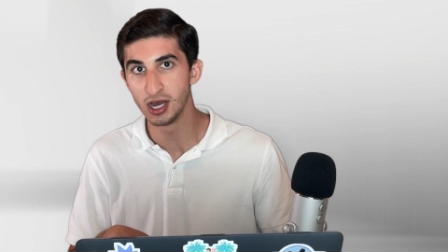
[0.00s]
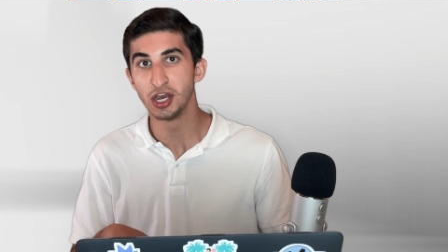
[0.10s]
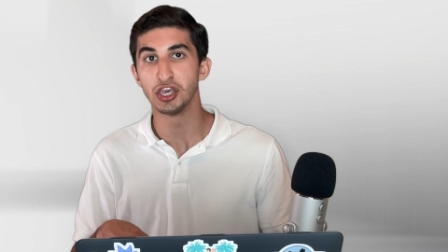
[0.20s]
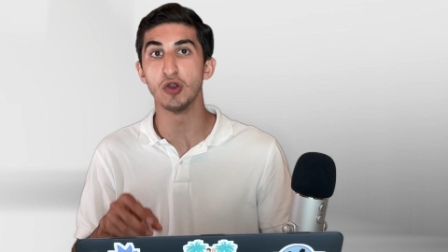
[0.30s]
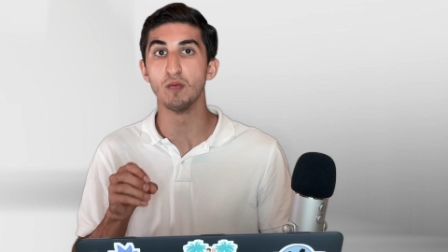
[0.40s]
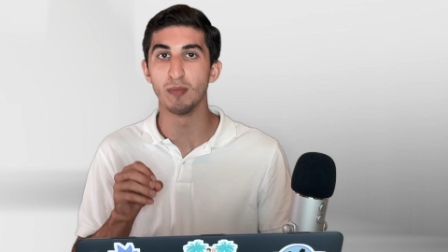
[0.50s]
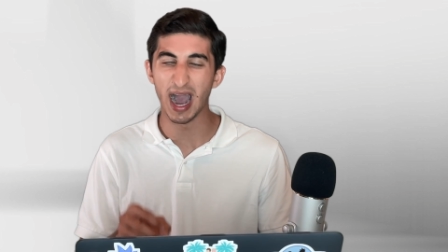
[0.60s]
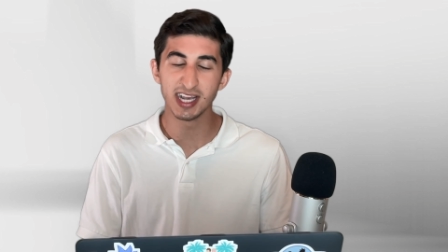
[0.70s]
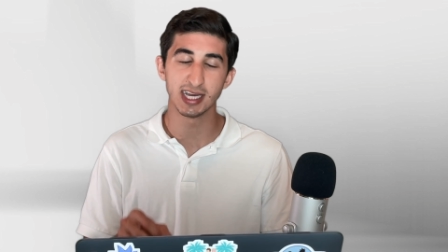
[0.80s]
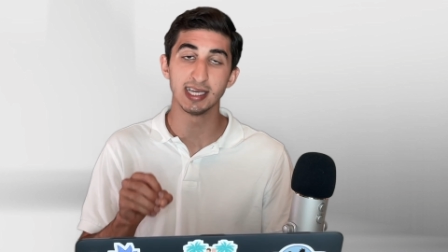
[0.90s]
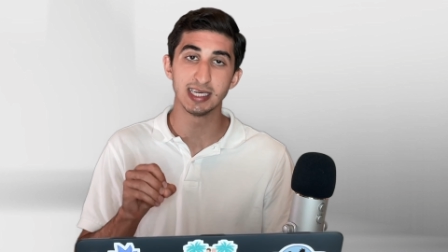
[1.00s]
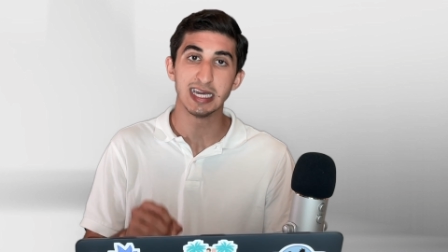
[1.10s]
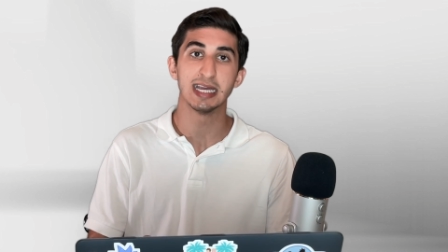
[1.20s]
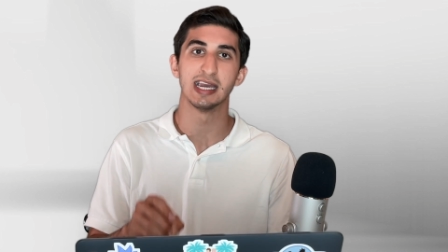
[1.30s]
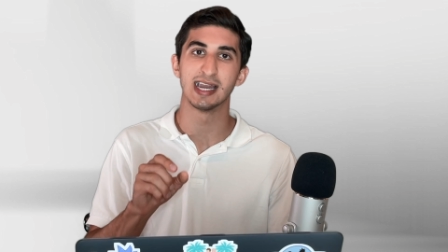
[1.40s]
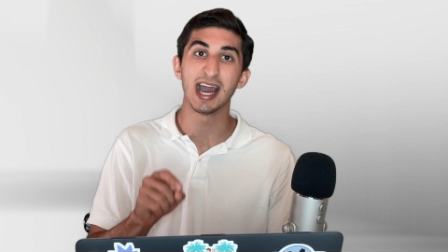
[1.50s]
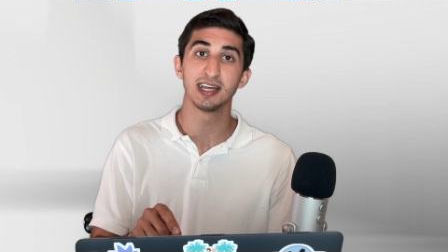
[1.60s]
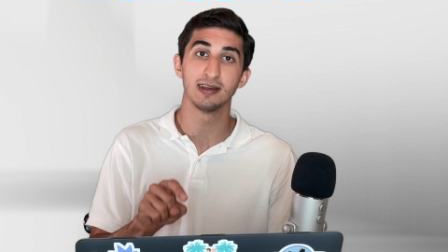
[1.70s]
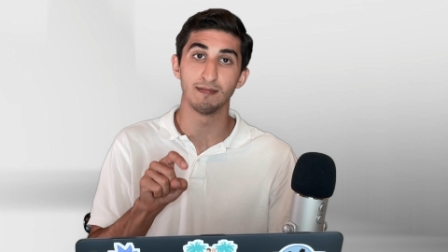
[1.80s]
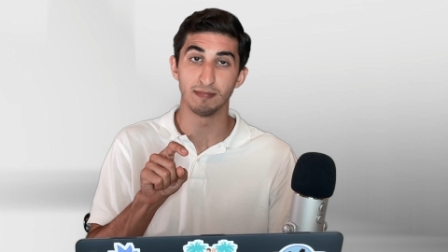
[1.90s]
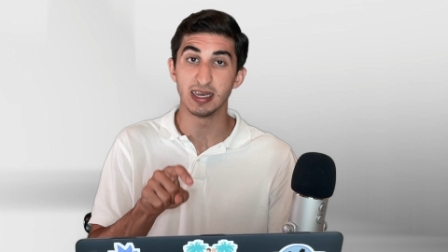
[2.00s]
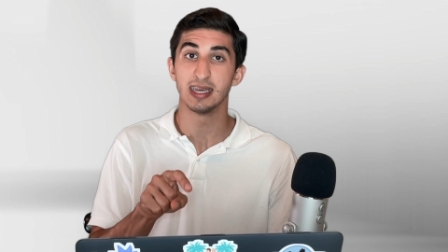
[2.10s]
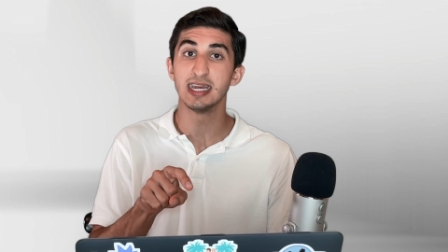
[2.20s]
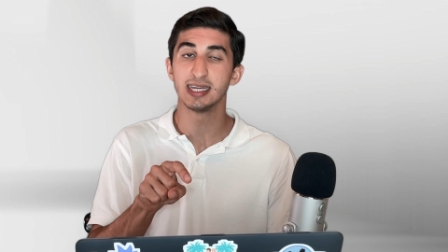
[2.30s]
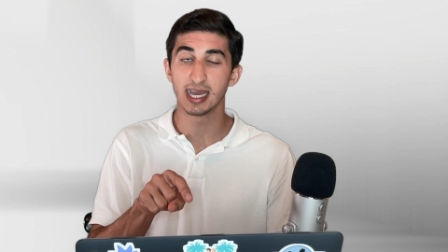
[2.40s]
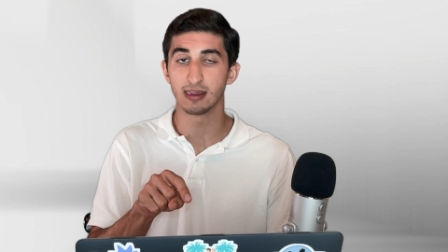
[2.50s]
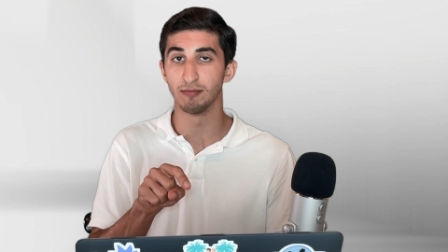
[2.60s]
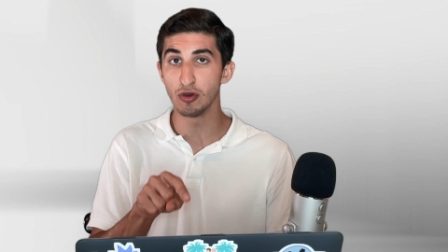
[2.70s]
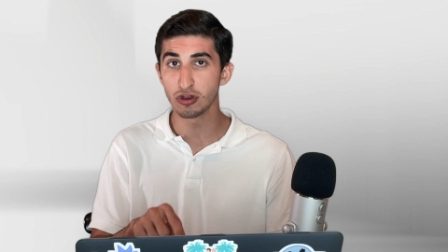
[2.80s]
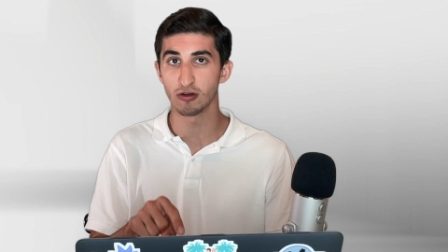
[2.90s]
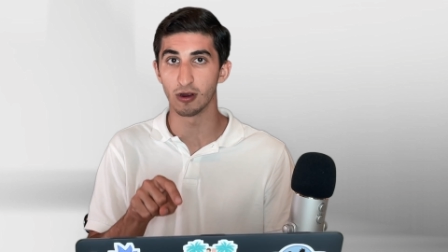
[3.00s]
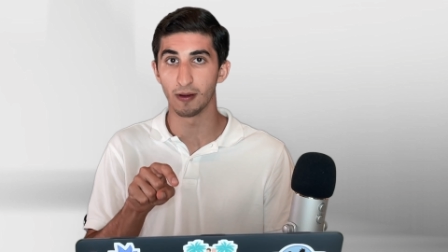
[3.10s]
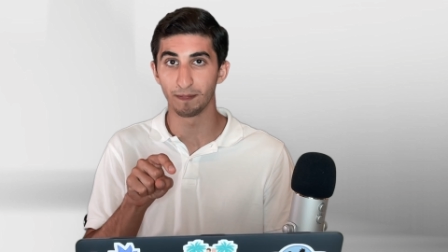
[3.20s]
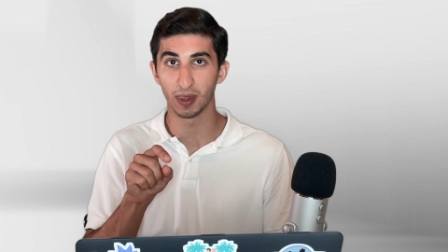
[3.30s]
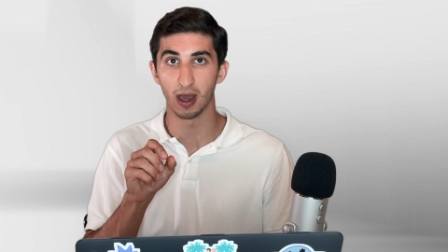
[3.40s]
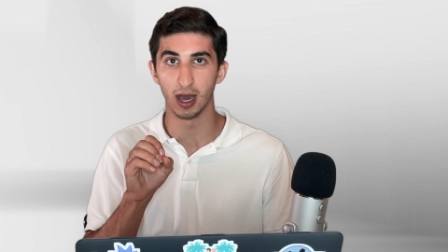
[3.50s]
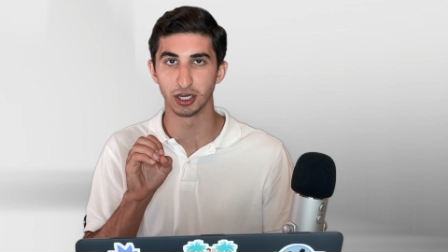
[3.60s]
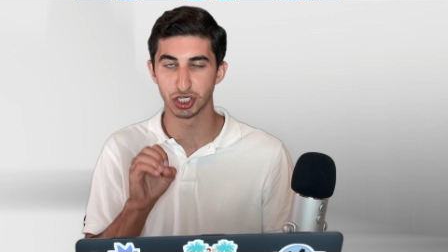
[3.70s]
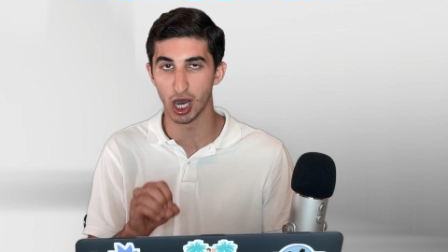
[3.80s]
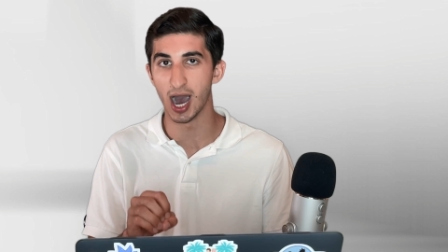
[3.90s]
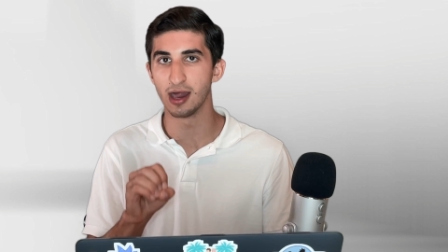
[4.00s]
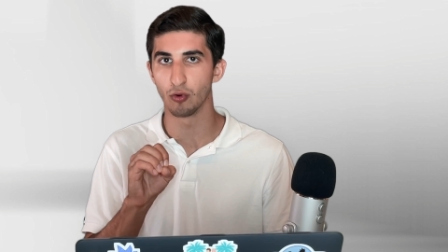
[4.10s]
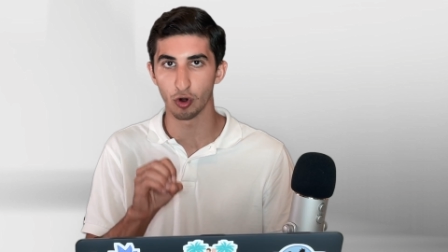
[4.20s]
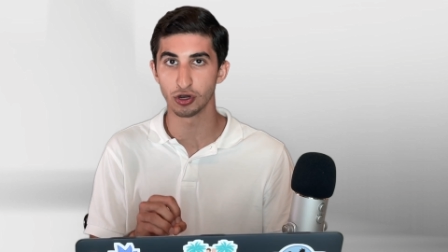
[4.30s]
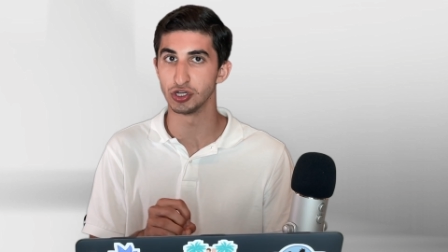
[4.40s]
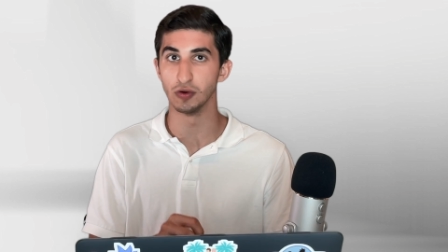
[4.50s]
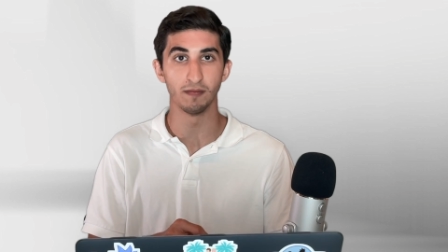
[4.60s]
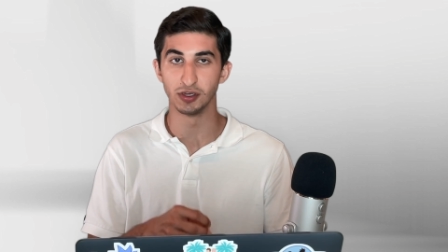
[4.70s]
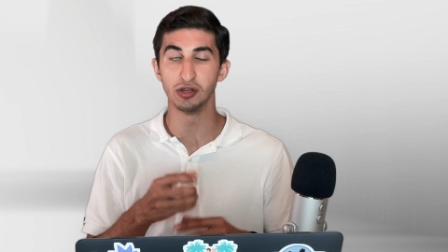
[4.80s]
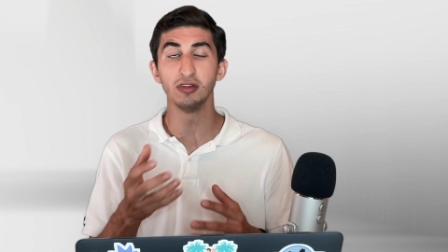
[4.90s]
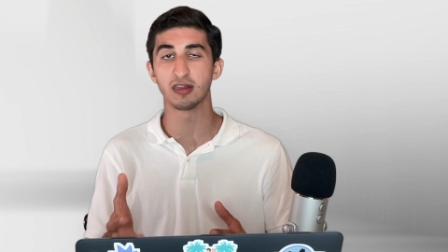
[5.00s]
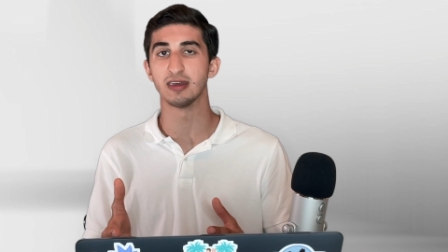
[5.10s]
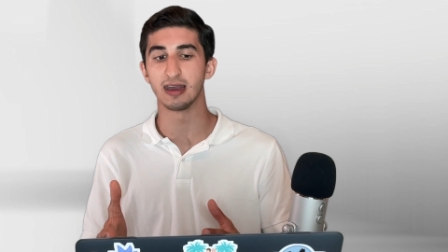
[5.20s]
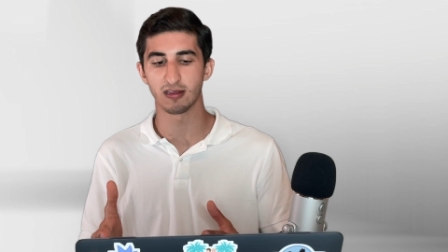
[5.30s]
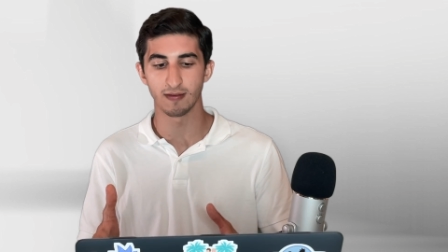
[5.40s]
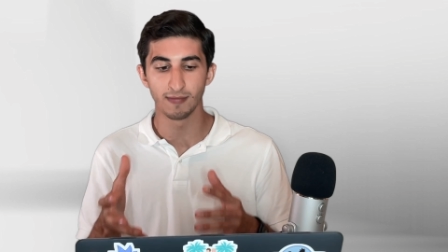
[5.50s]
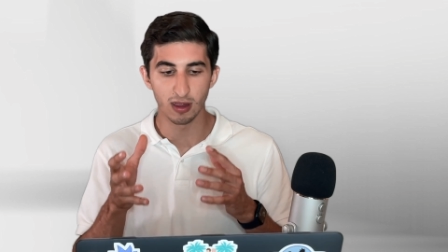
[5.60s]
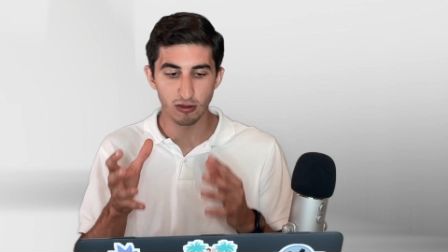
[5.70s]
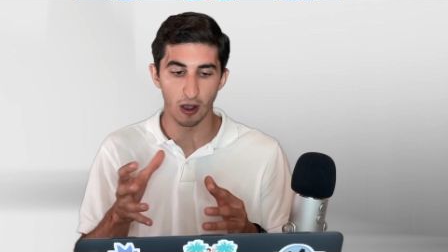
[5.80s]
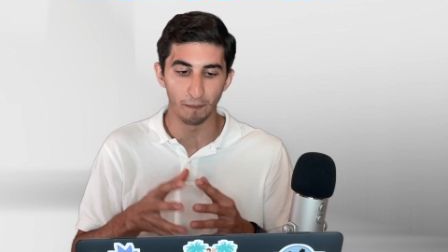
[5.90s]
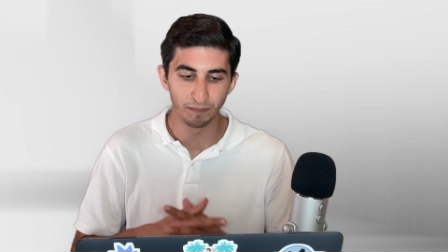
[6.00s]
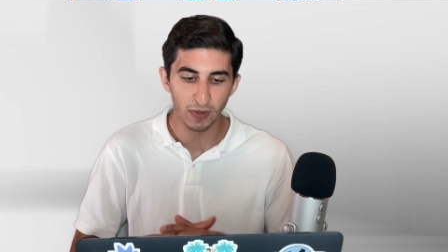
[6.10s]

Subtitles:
you might indeed need to get the booster shot in order to do these things. So,